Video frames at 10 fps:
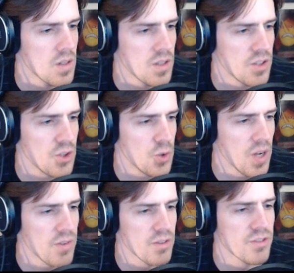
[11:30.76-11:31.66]
Do you
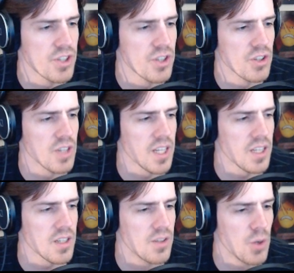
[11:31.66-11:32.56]
ever feel like,
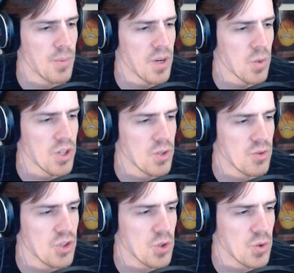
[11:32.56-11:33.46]
no matter what you
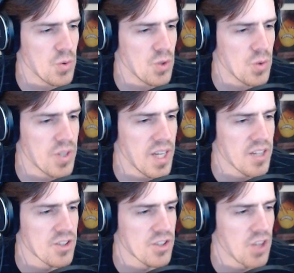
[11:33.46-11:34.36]
do, you can't
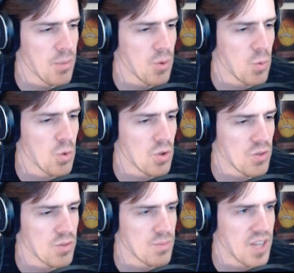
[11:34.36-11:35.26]
stop the world
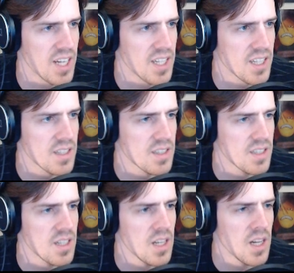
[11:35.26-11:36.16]
from dying?
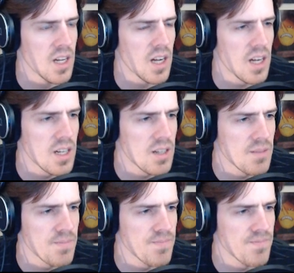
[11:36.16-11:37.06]

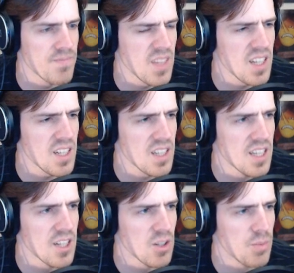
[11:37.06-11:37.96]
Yeah, a
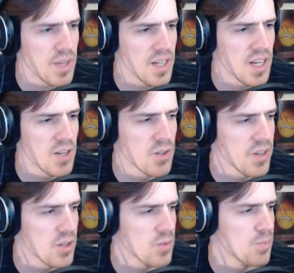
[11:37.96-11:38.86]
little bit. I don't know if
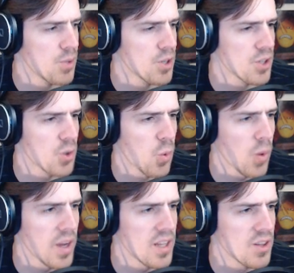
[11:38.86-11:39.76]
I'd put it
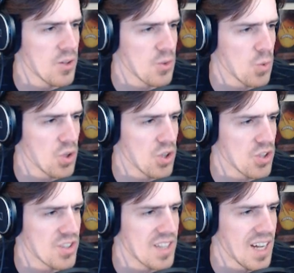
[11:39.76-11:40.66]
quite in those
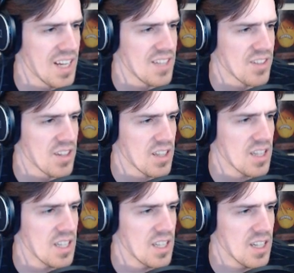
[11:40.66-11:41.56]
words. Dying's a
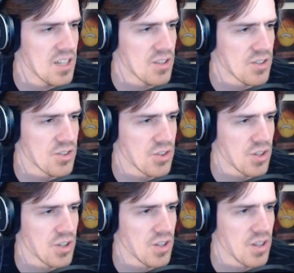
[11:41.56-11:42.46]
little
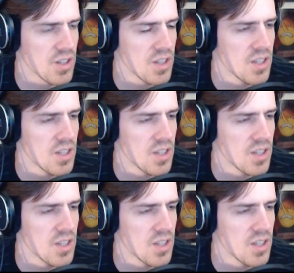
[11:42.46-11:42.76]
strong.